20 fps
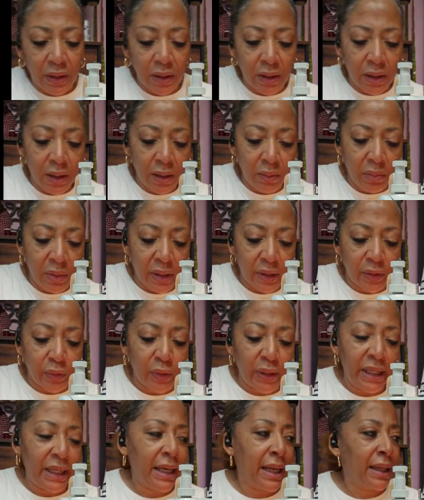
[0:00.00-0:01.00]
cut my
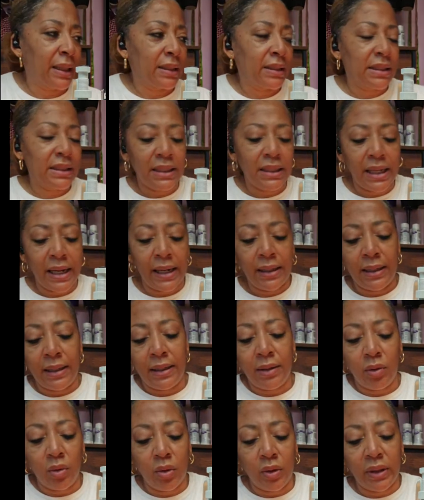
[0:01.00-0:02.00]
thread at a slant
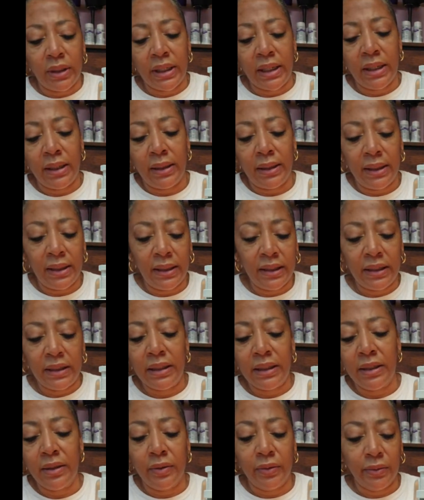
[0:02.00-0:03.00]
in order to get it in the
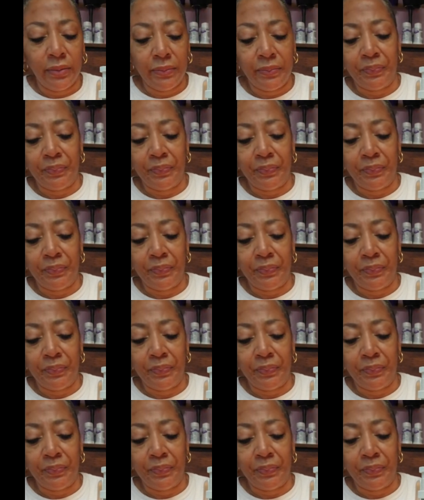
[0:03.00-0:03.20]
needle.